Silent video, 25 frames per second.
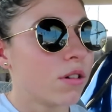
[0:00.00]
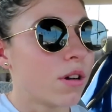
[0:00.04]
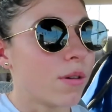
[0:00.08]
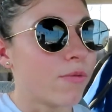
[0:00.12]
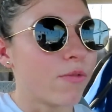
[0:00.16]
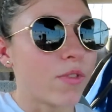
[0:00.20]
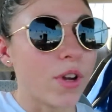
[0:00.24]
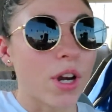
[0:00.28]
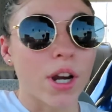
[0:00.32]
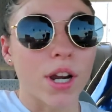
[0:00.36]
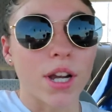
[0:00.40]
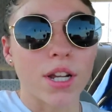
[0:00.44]

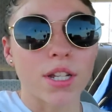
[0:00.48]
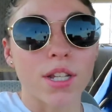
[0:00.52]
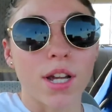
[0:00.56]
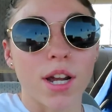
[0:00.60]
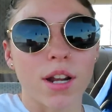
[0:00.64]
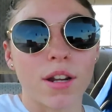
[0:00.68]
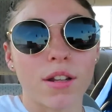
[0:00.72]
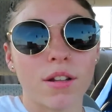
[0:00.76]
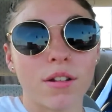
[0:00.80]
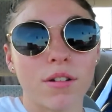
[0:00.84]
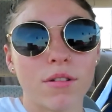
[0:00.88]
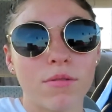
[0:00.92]
I'm very
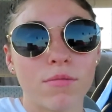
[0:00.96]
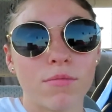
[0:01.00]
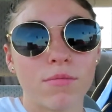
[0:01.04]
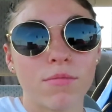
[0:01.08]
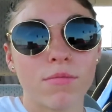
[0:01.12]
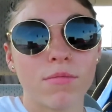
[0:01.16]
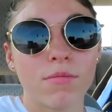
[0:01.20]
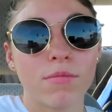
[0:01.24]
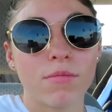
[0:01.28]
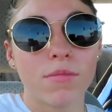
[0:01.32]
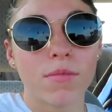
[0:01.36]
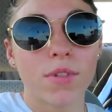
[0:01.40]
excited.
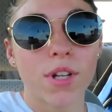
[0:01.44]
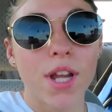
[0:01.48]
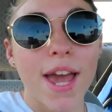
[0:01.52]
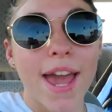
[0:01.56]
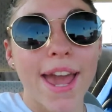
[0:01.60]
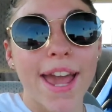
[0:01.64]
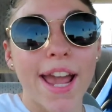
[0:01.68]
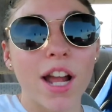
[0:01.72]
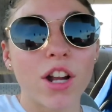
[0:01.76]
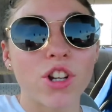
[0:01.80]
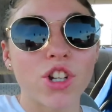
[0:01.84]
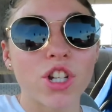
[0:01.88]

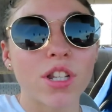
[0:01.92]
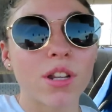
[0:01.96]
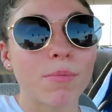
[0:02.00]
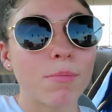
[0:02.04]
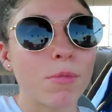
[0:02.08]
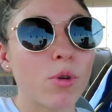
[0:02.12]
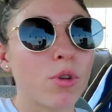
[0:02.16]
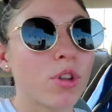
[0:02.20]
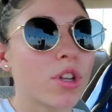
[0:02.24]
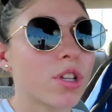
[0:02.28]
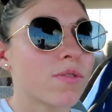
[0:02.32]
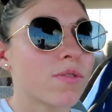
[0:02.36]
And she's gonna be with